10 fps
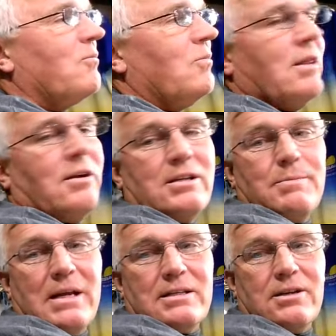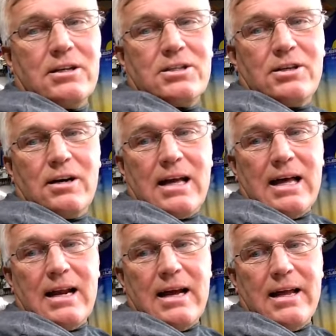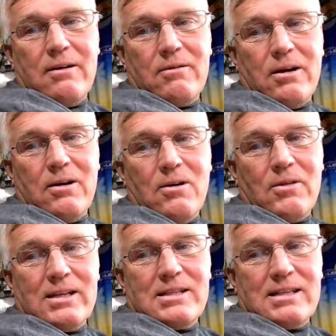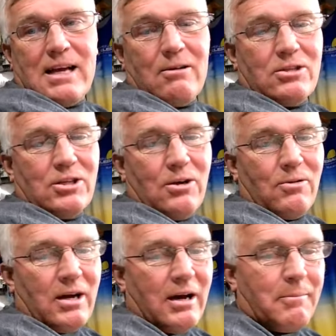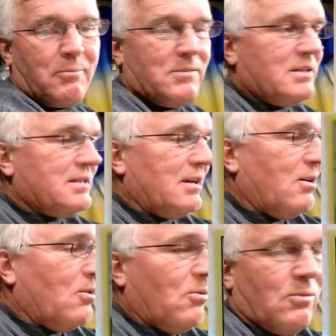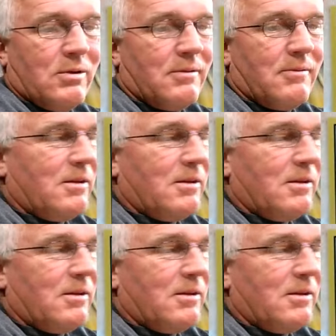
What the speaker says: whether it's been searched or not. I don't know. This is how it showed up. So